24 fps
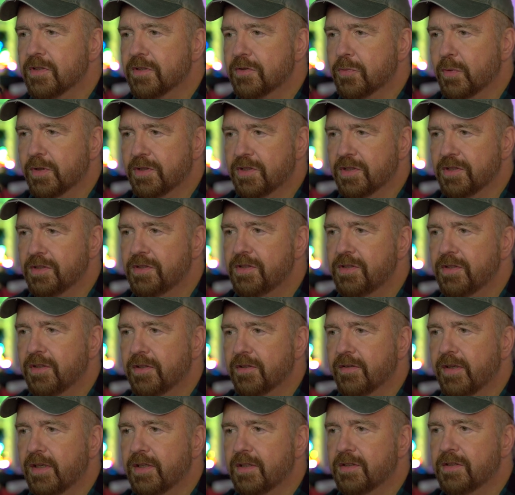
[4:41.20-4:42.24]
switches
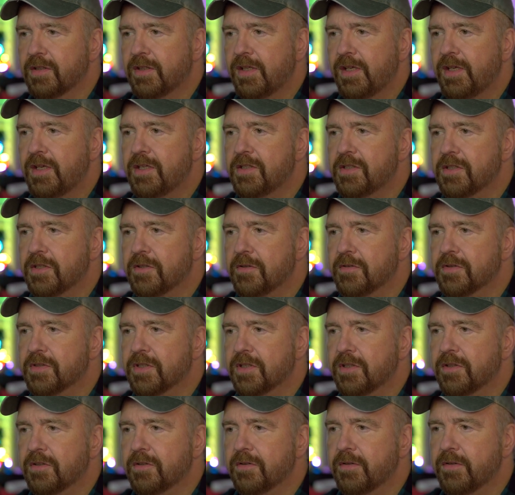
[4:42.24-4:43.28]
are at
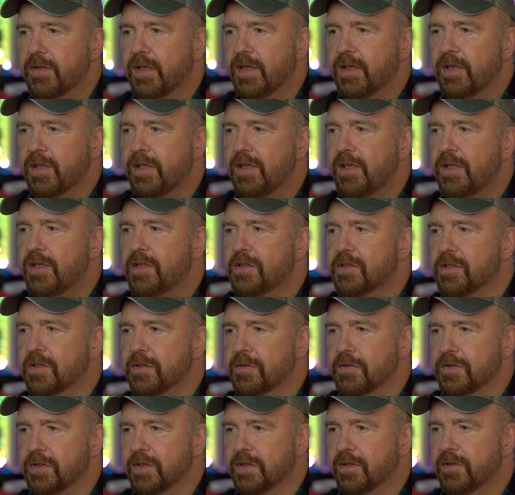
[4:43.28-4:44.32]
D00 and
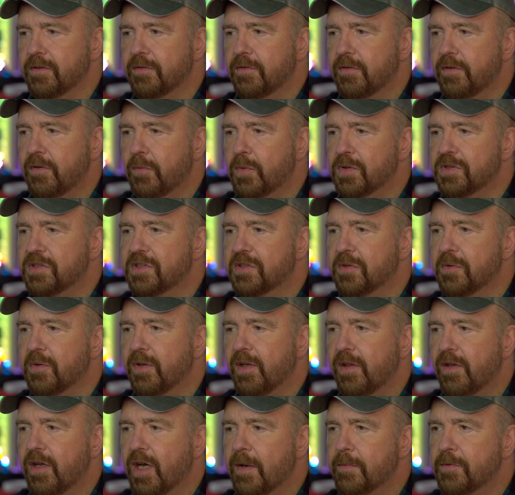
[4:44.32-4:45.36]
E00. What's stored in
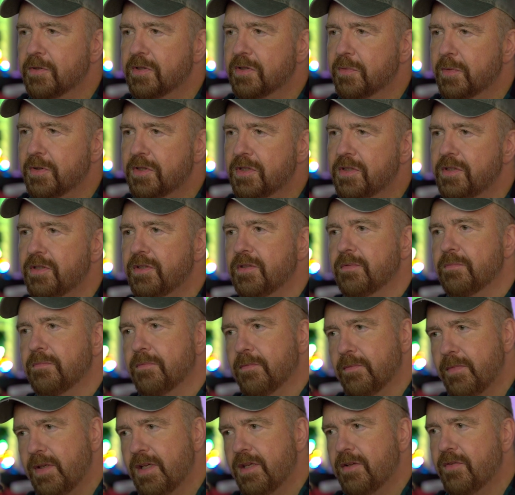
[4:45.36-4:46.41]
the option switches?
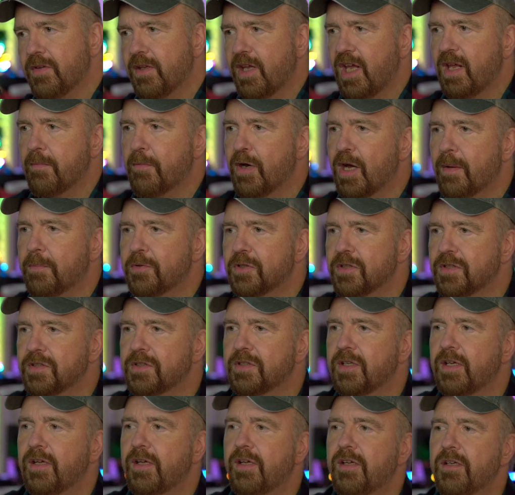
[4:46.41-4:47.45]
Well, the game options.
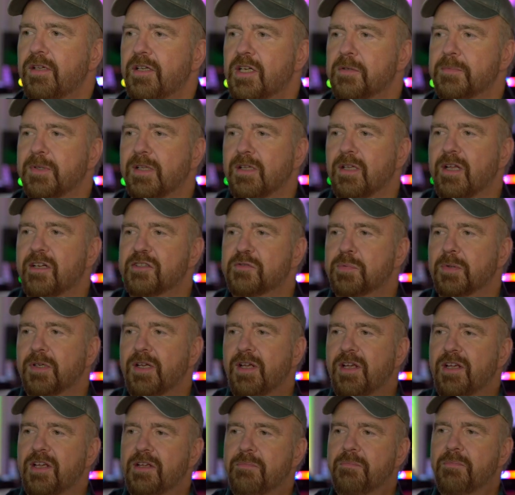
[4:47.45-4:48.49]
How many lives per
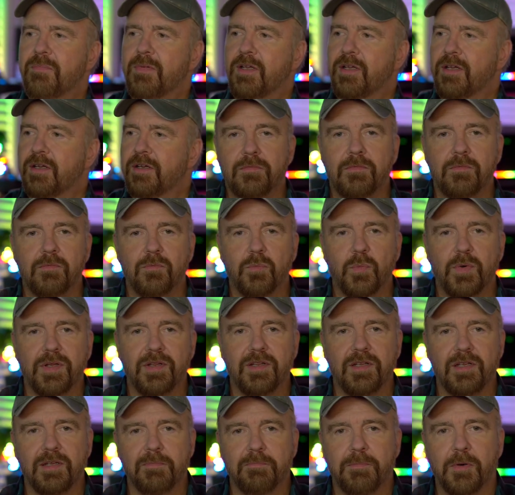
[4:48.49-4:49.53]
game, when
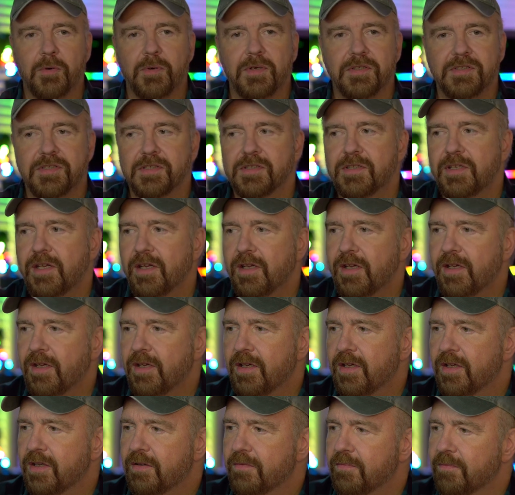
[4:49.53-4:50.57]
the bonuses kick
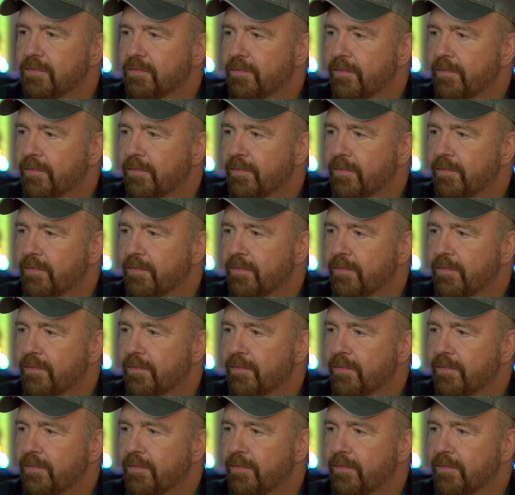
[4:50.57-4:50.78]
in,